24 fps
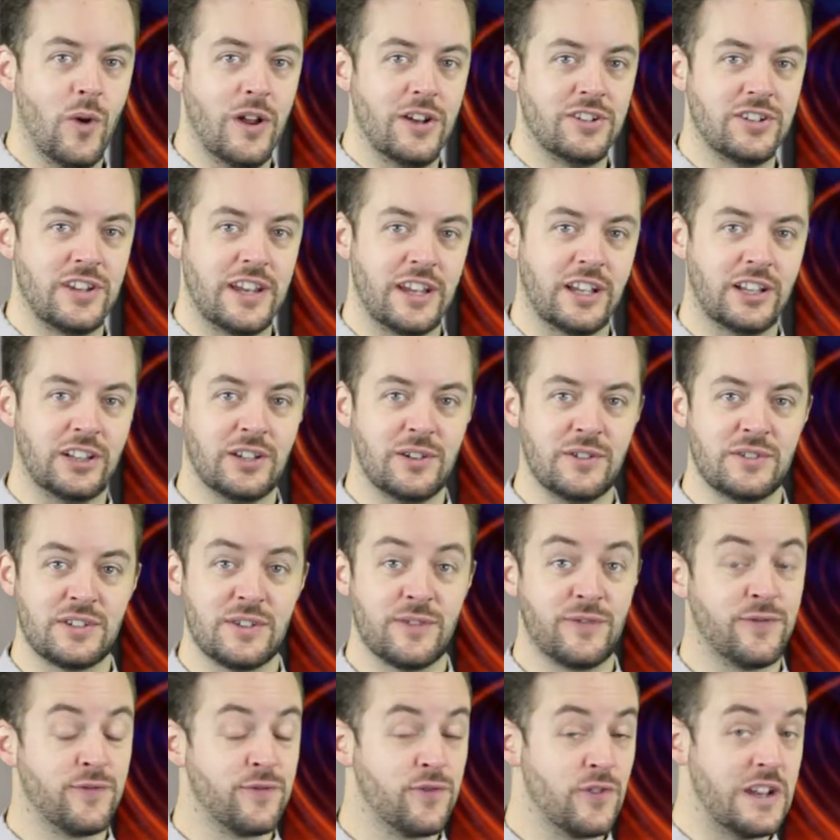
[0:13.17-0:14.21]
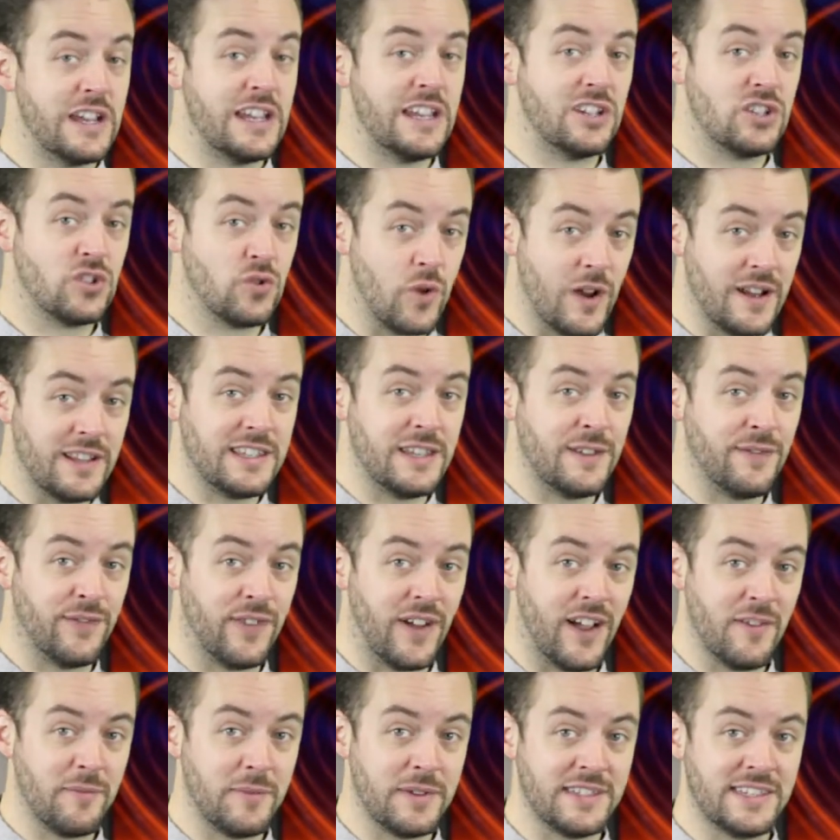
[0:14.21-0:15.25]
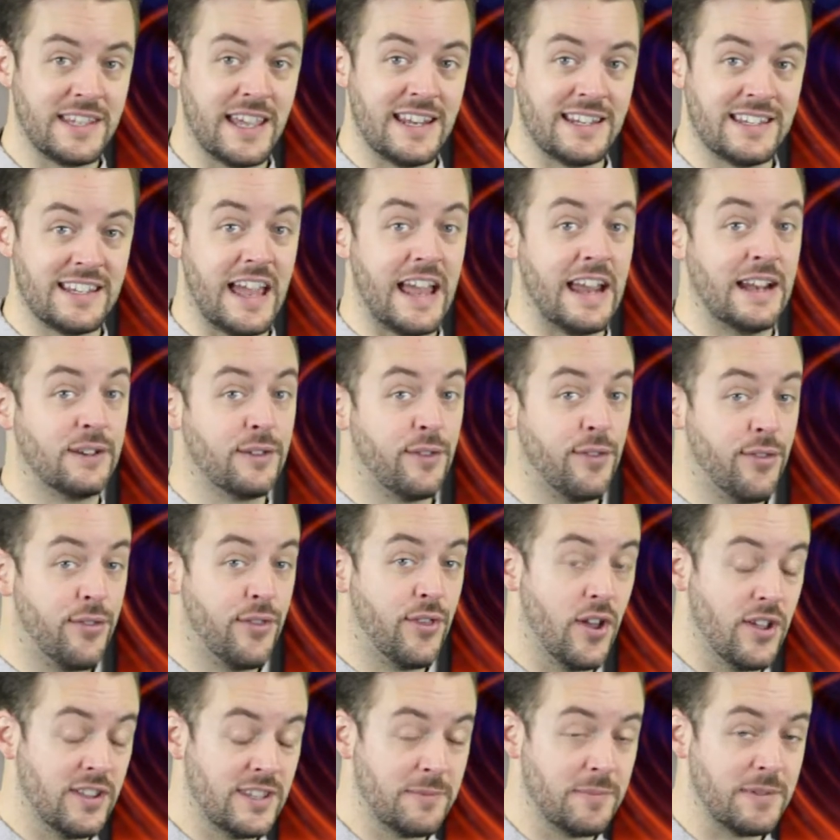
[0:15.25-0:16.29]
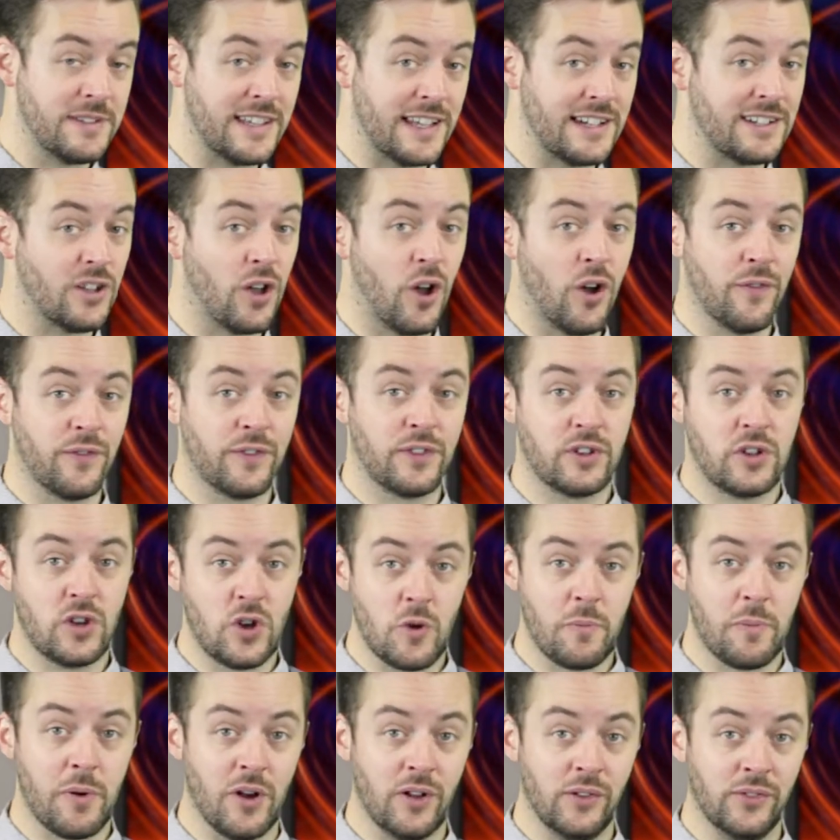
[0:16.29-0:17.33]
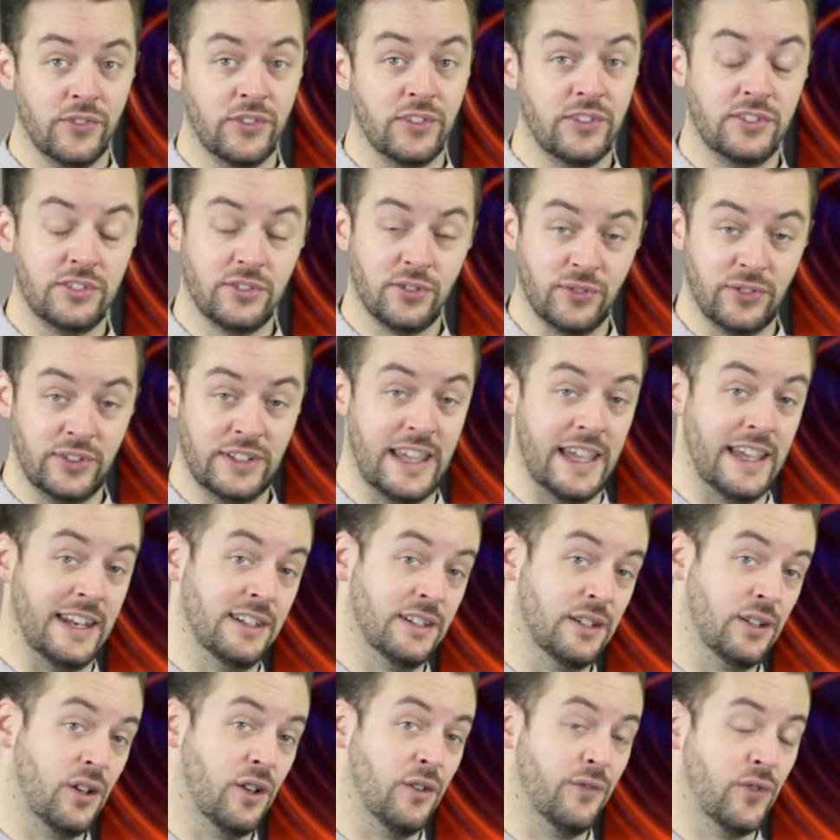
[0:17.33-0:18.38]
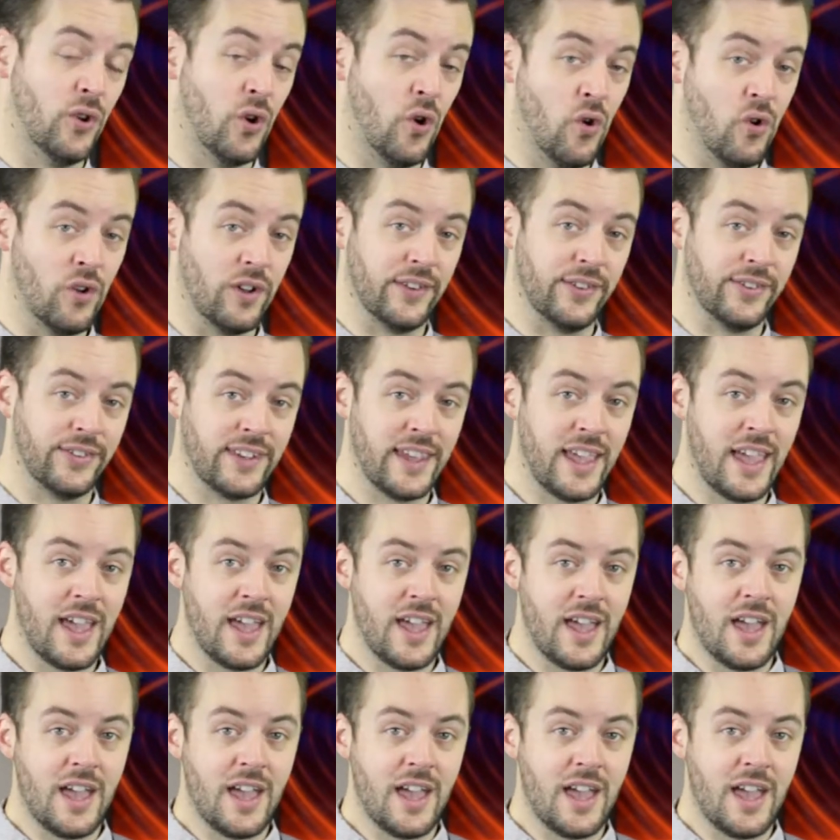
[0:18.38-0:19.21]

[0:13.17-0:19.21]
which includes free 25% and 30% off coupons until the end of August.